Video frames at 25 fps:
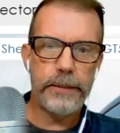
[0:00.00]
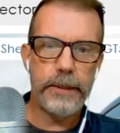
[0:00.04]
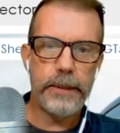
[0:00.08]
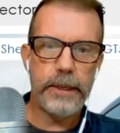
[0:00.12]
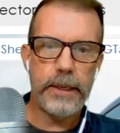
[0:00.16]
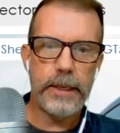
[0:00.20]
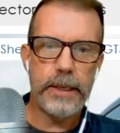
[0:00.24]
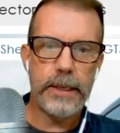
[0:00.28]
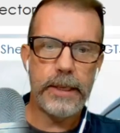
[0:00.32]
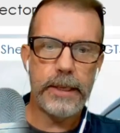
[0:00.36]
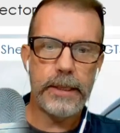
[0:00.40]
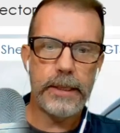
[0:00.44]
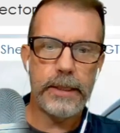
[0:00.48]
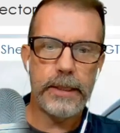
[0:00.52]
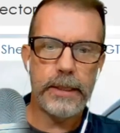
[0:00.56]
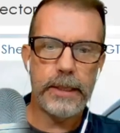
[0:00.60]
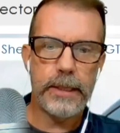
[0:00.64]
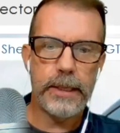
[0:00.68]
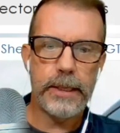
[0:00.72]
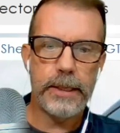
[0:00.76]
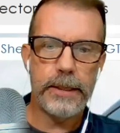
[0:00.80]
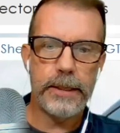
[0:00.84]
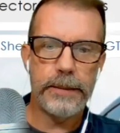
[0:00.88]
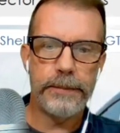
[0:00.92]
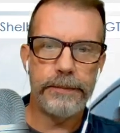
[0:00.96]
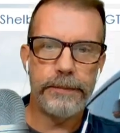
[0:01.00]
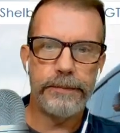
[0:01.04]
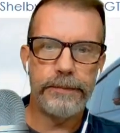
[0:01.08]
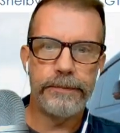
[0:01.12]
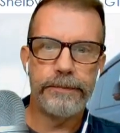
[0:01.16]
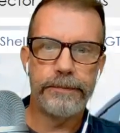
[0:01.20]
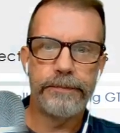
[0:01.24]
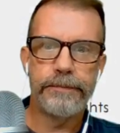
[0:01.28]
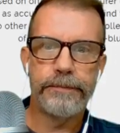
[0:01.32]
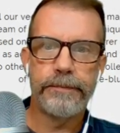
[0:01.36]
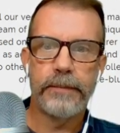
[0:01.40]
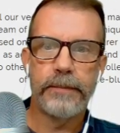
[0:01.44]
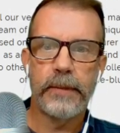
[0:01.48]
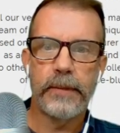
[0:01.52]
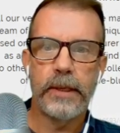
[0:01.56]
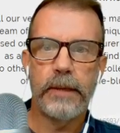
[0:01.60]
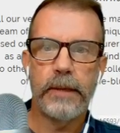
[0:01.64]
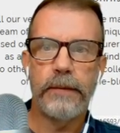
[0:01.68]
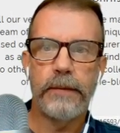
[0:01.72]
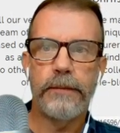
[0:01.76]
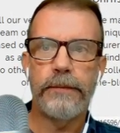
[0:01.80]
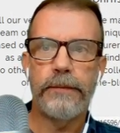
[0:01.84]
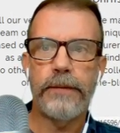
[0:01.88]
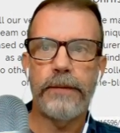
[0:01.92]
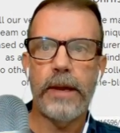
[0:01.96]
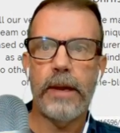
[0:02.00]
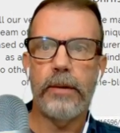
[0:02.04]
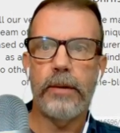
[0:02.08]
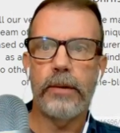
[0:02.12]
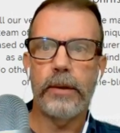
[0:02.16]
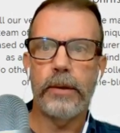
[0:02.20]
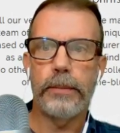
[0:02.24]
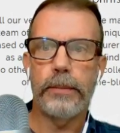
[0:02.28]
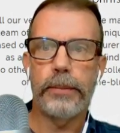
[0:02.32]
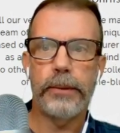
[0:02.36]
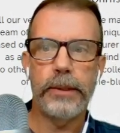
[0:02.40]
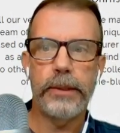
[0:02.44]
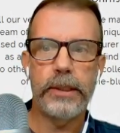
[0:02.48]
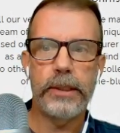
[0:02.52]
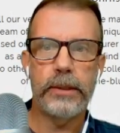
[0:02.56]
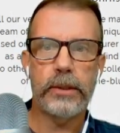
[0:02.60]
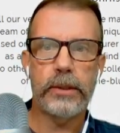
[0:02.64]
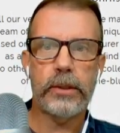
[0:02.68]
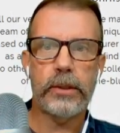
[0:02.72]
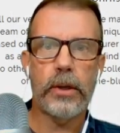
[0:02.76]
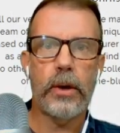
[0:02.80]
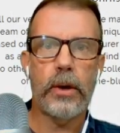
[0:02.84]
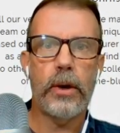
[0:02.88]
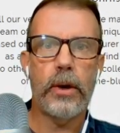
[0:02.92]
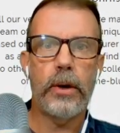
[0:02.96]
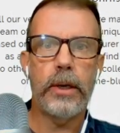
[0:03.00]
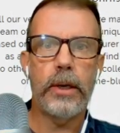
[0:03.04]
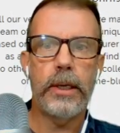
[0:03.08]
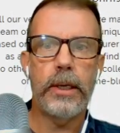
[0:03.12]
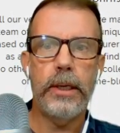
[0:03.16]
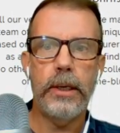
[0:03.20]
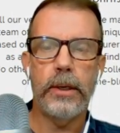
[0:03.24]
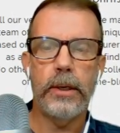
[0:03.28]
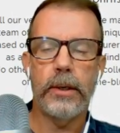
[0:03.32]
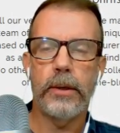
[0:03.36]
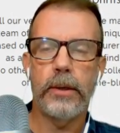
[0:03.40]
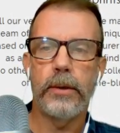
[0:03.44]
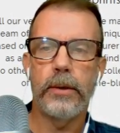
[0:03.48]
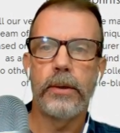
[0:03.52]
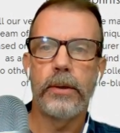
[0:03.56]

and found a police car here,